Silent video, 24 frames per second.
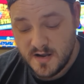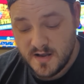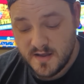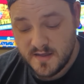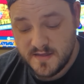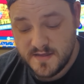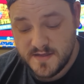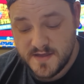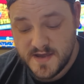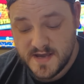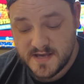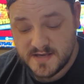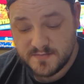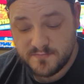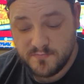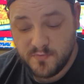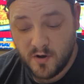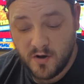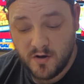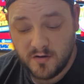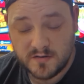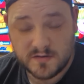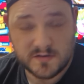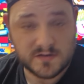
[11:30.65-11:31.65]
This
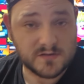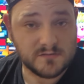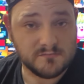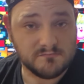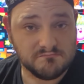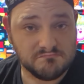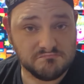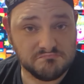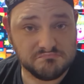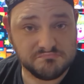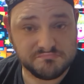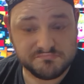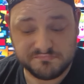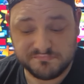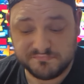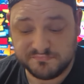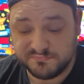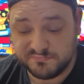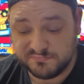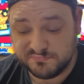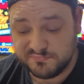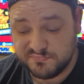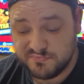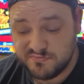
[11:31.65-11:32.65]
box,
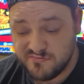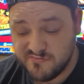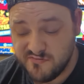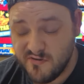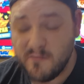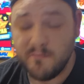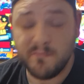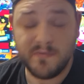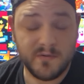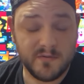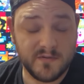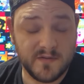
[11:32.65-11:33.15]
probably